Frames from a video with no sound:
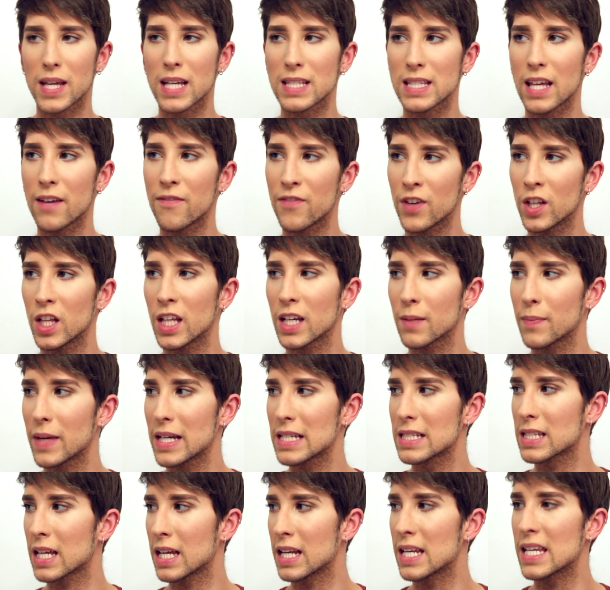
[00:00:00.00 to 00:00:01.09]
because I feel like my
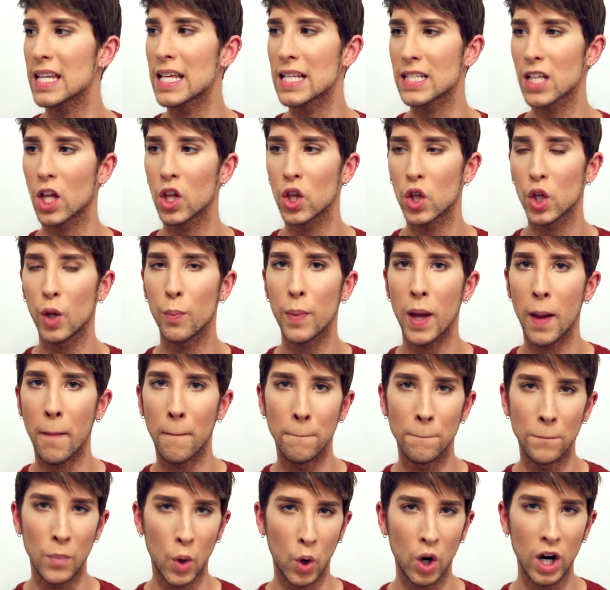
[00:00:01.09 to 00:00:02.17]
skin needs a little
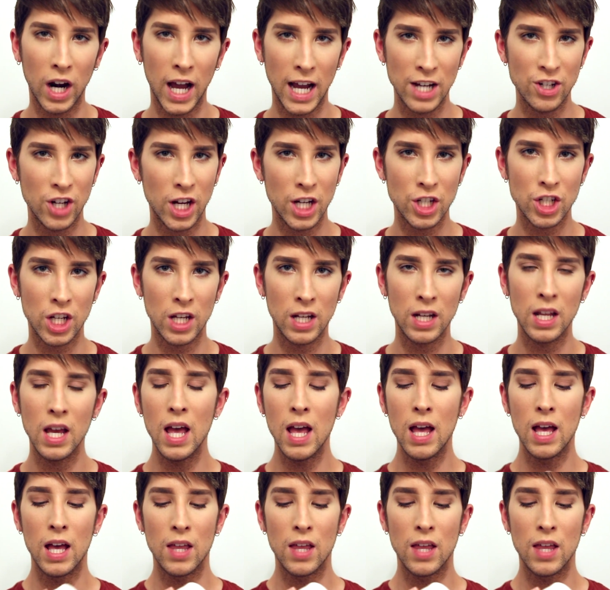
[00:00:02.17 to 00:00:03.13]
bit more hydration.